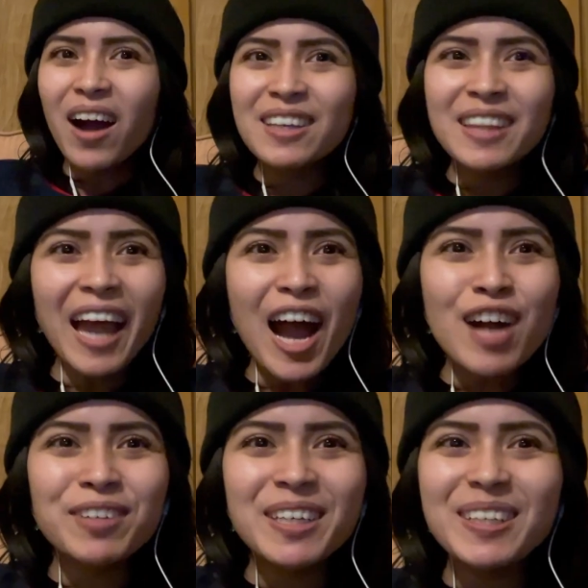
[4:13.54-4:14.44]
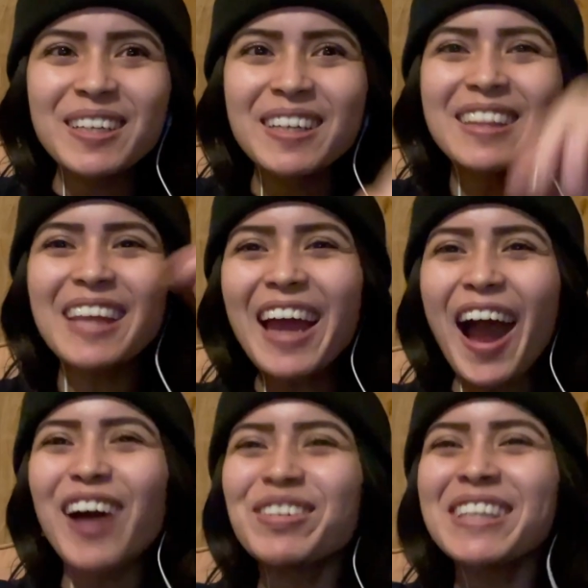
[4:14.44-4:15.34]
They have it. They
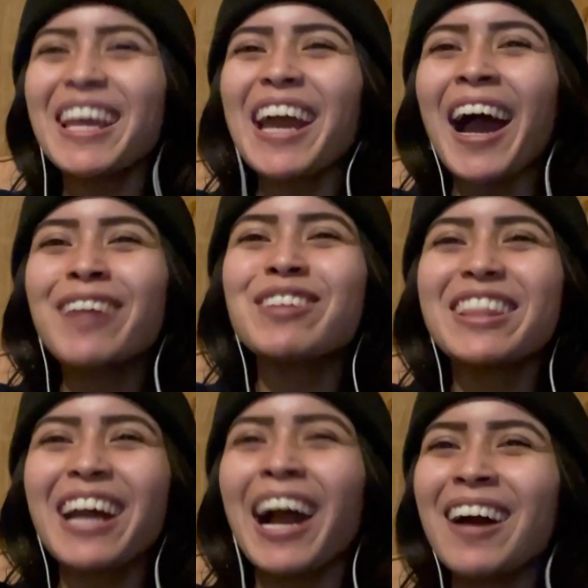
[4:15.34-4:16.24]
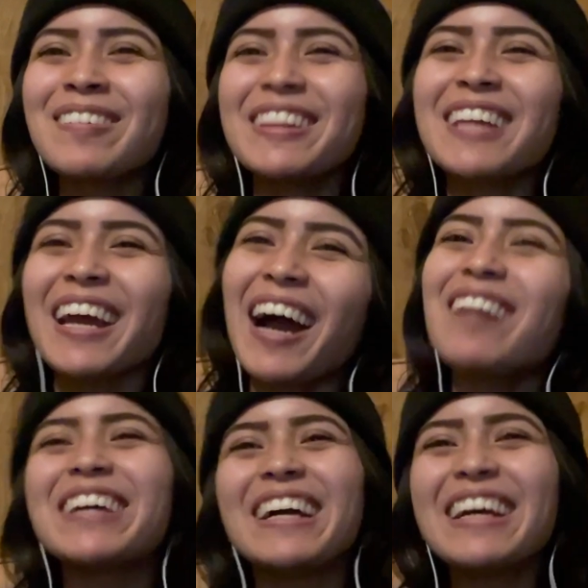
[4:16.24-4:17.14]
have it, they have it, they have it, they
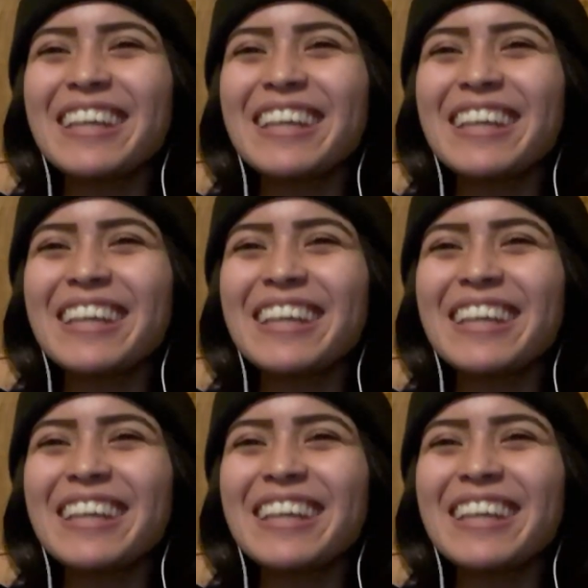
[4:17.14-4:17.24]
have it.